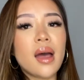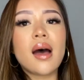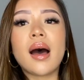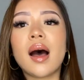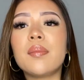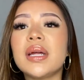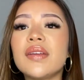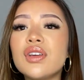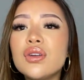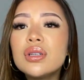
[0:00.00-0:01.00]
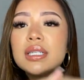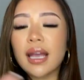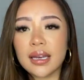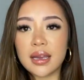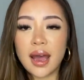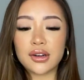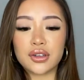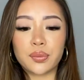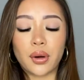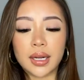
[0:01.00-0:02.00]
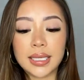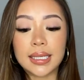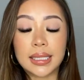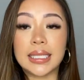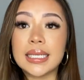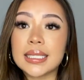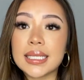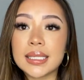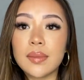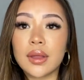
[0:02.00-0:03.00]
But if you're using any hydrogen peroxide cleaning system,